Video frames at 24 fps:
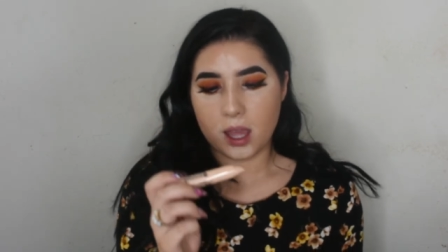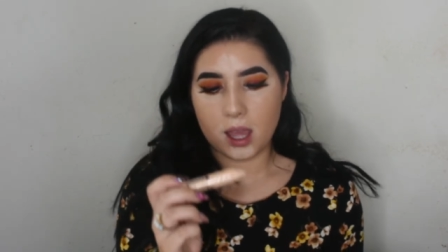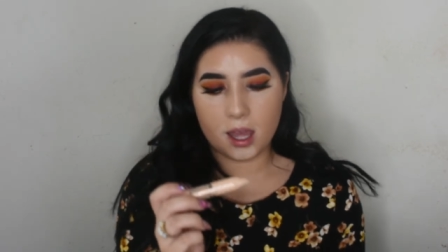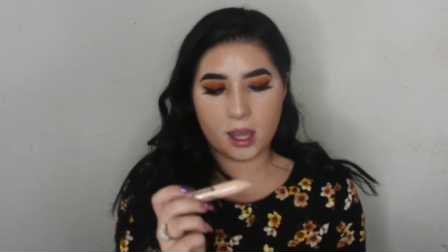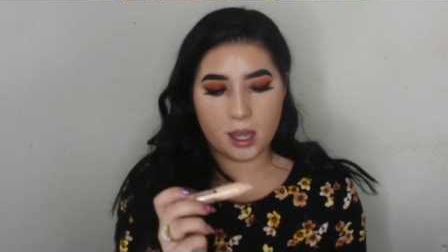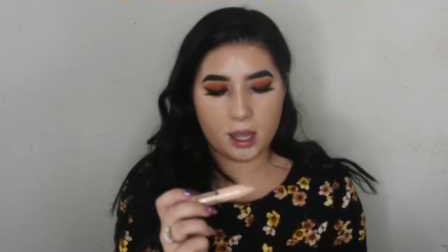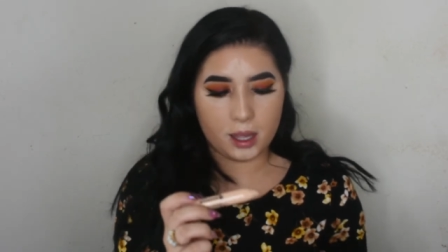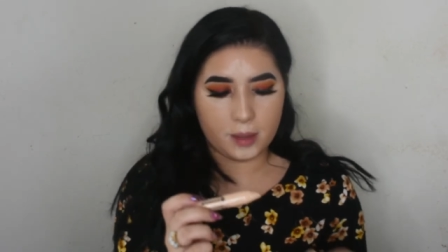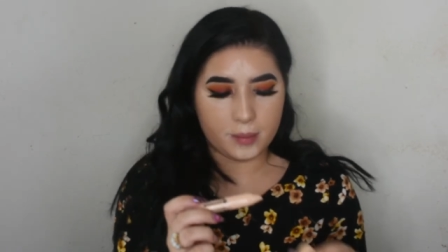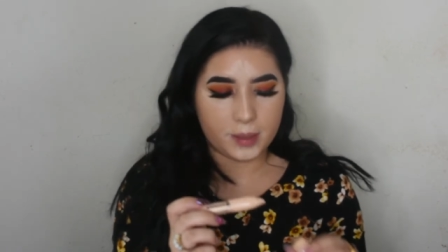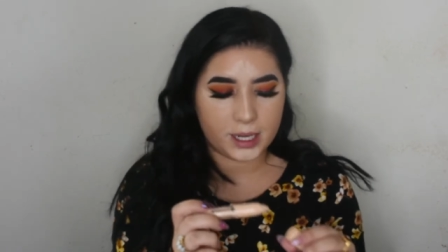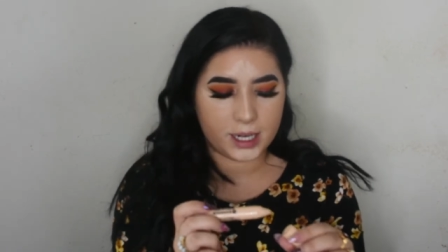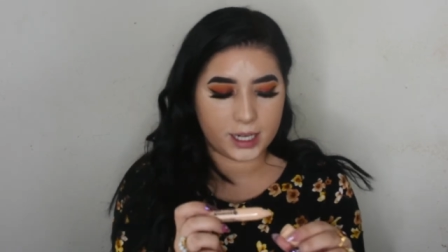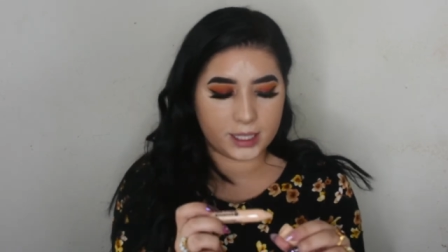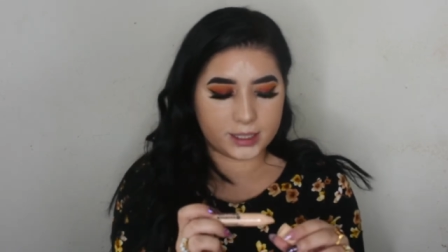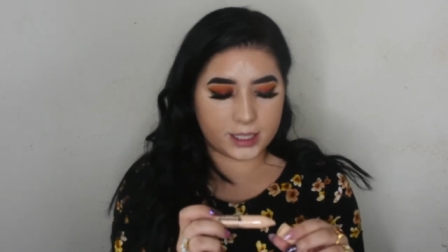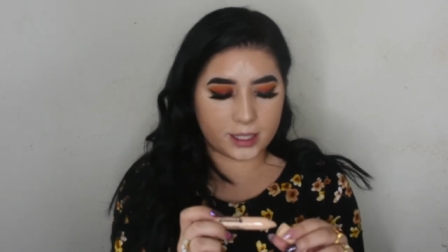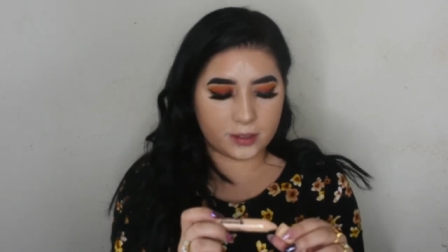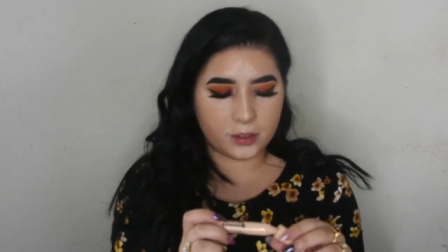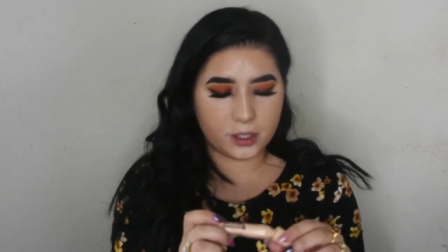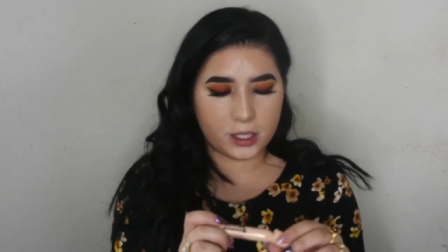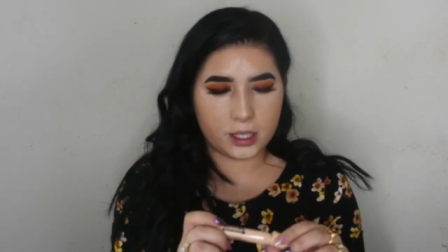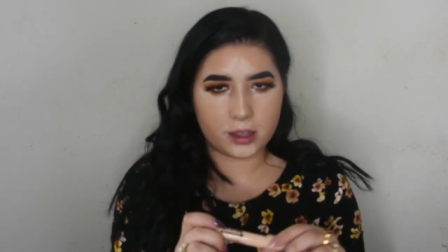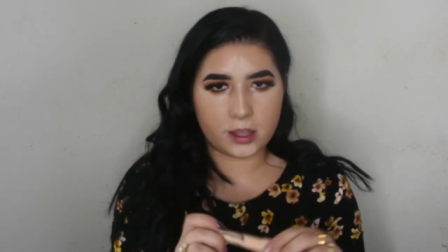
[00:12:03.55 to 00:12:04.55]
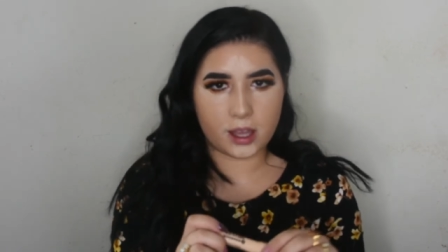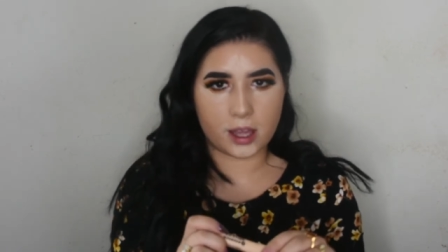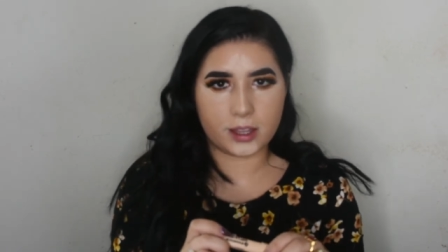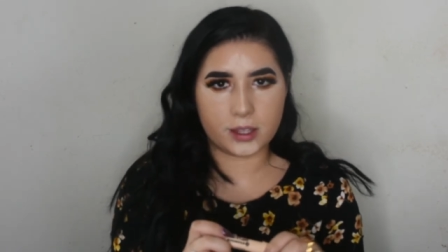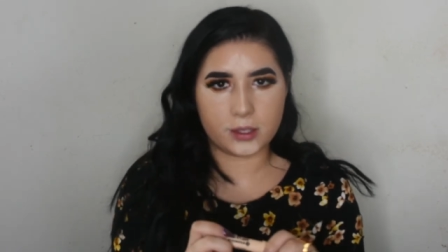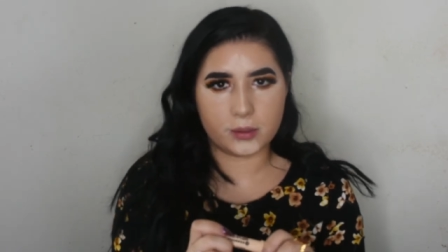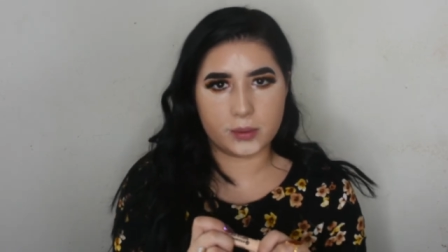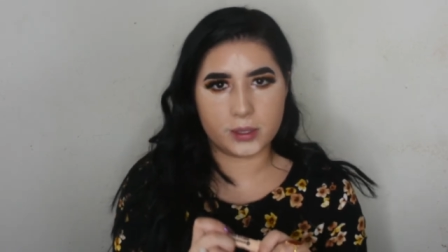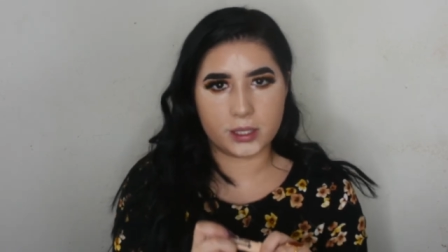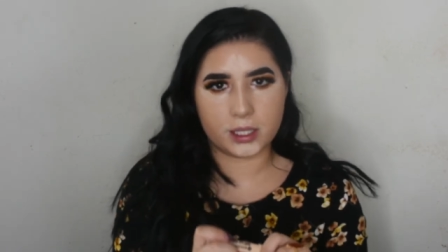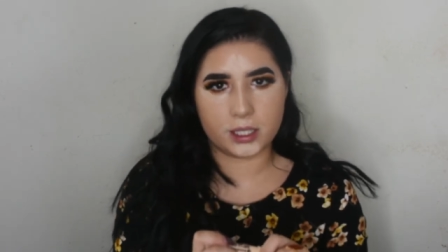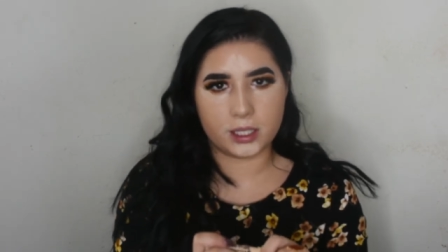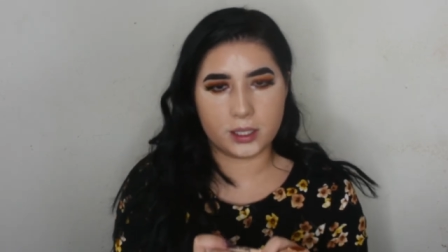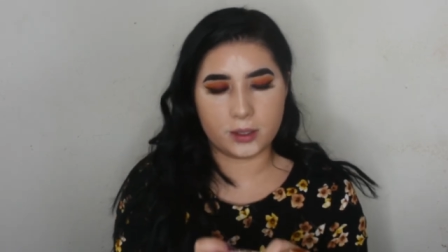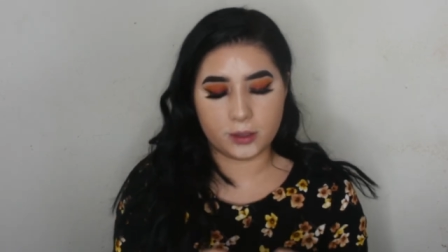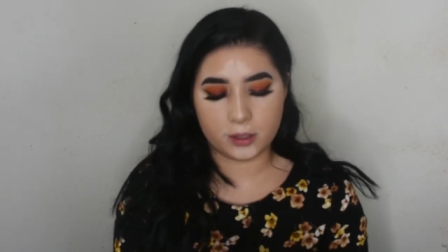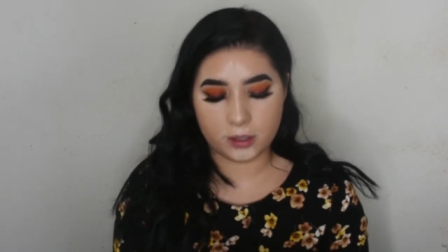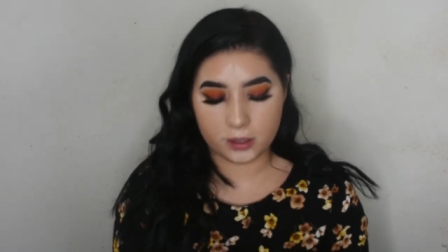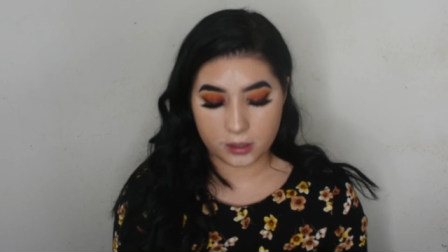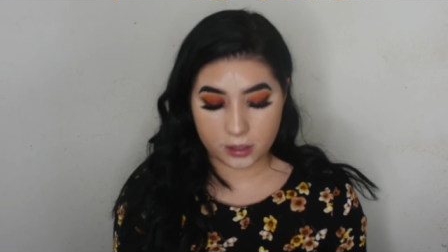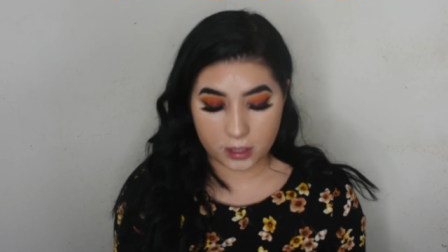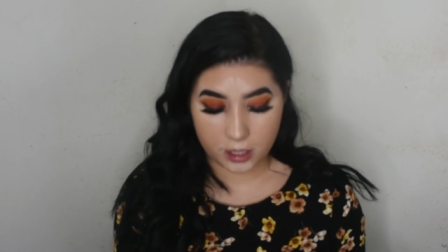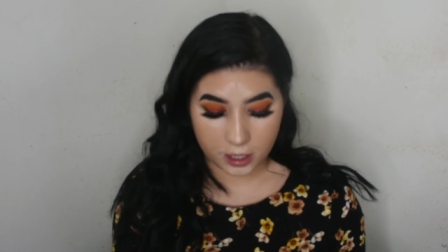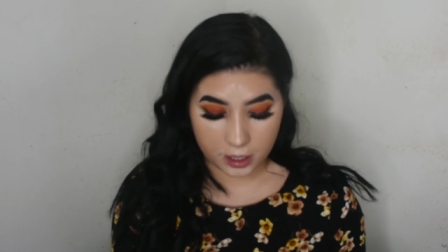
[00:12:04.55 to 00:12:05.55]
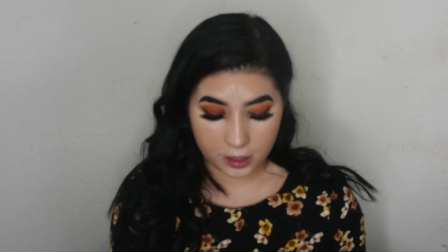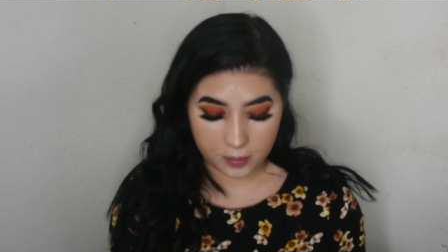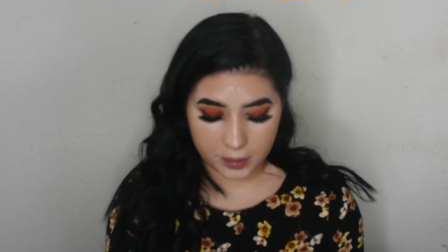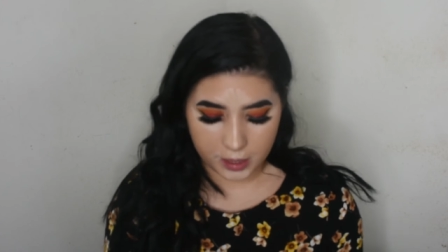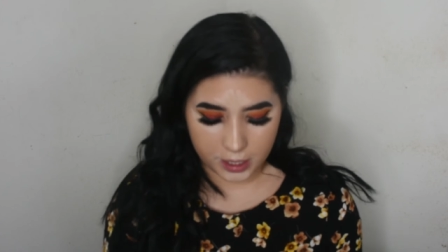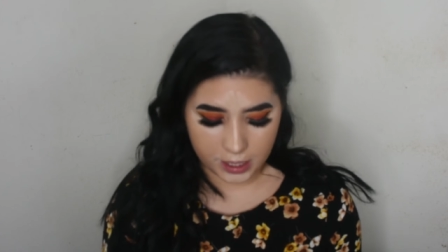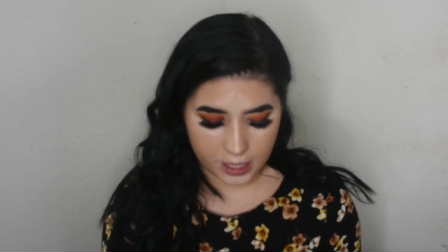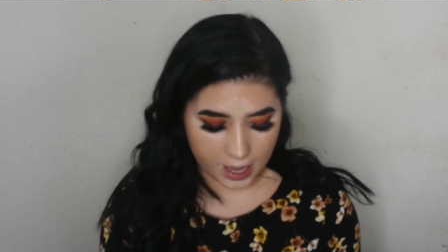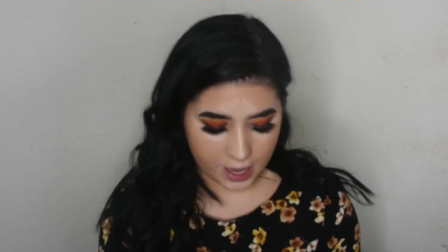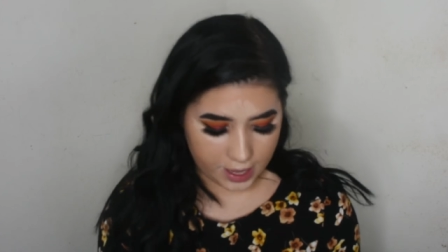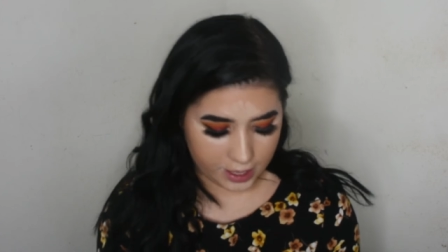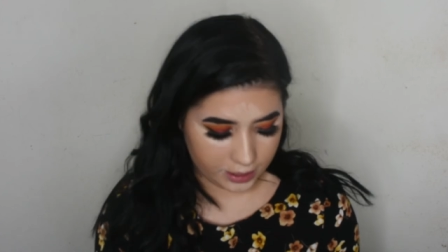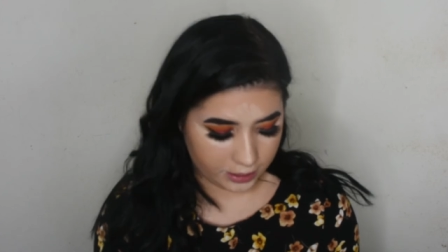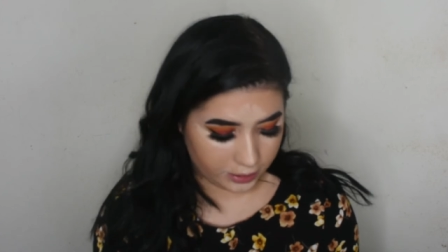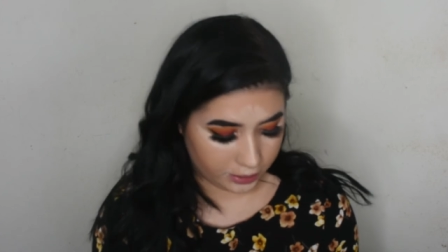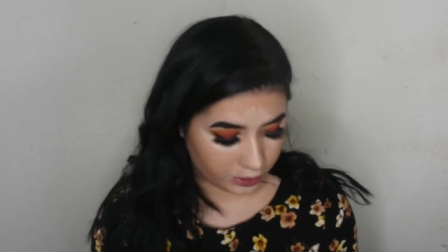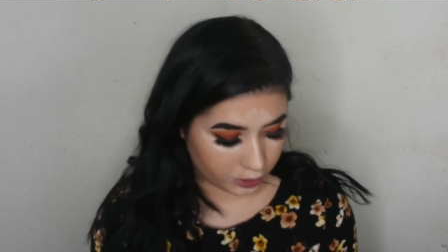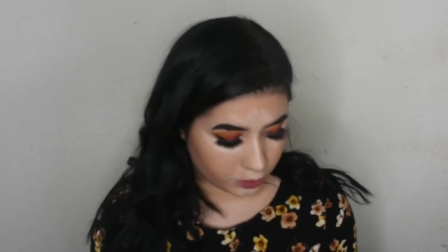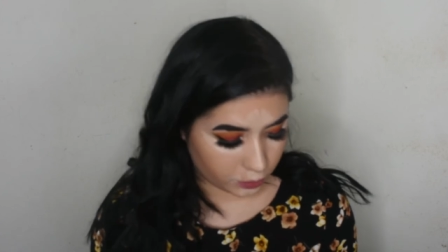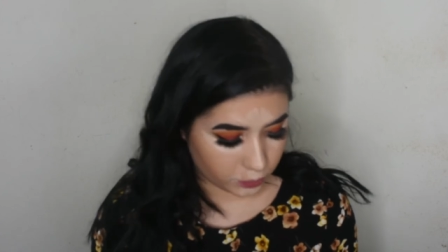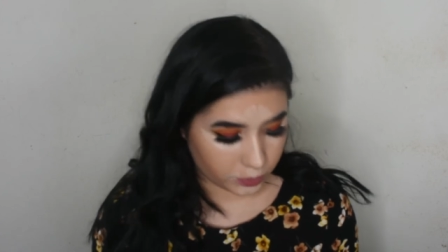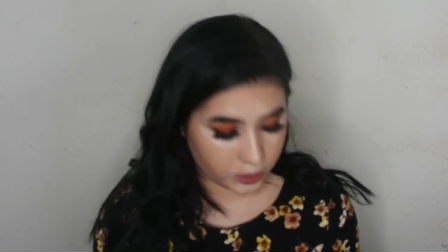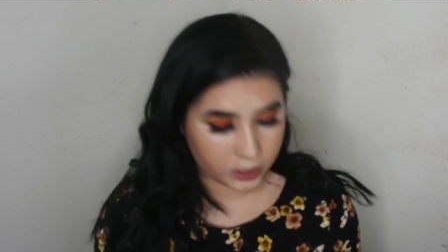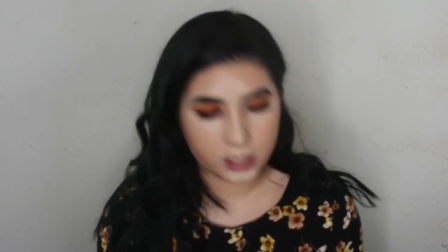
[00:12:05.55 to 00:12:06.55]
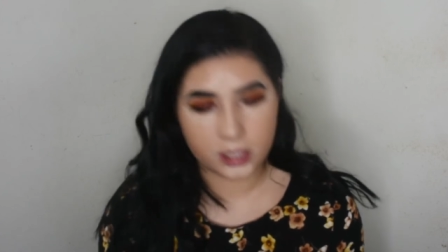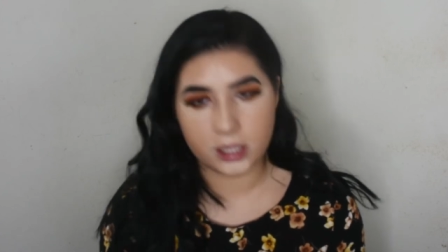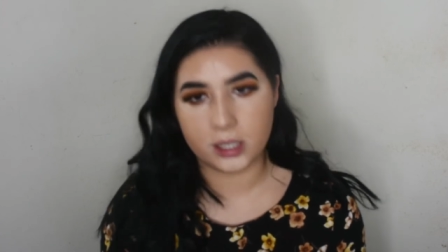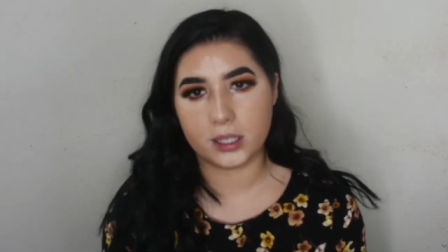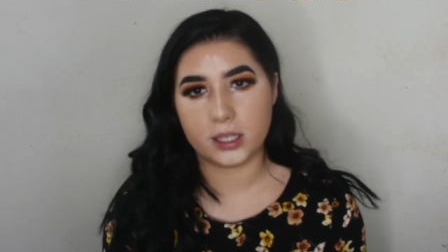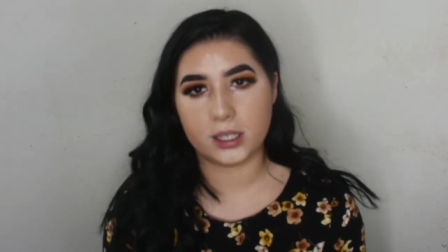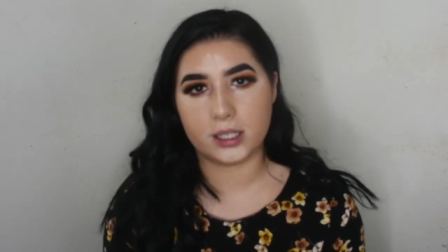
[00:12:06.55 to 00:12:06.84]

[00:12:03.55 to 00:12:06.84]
Um, and I definitely thought this was going to be a liquid